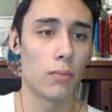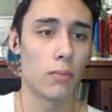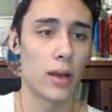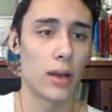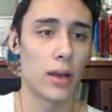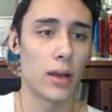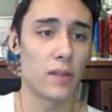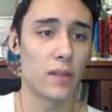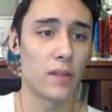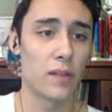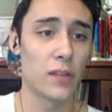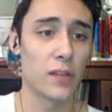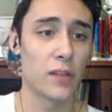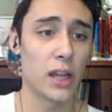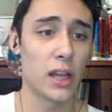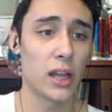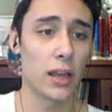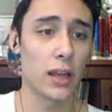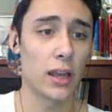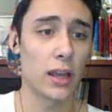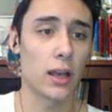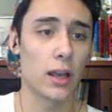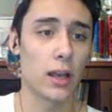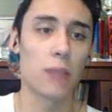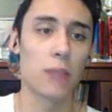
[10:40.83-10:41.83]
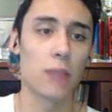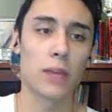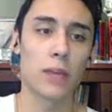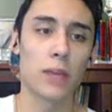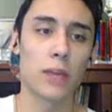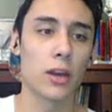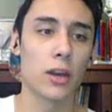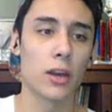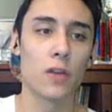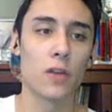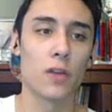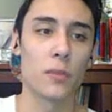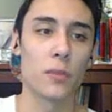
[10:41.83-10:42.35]
I feel like I'm going
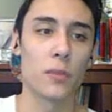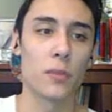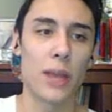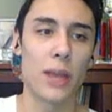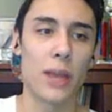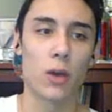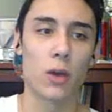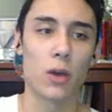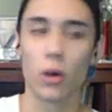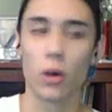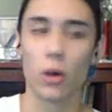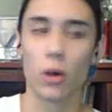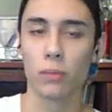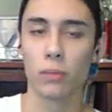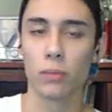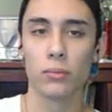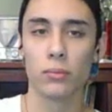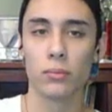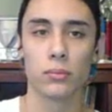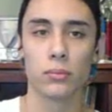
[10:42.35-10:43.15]
to go for Megahorn.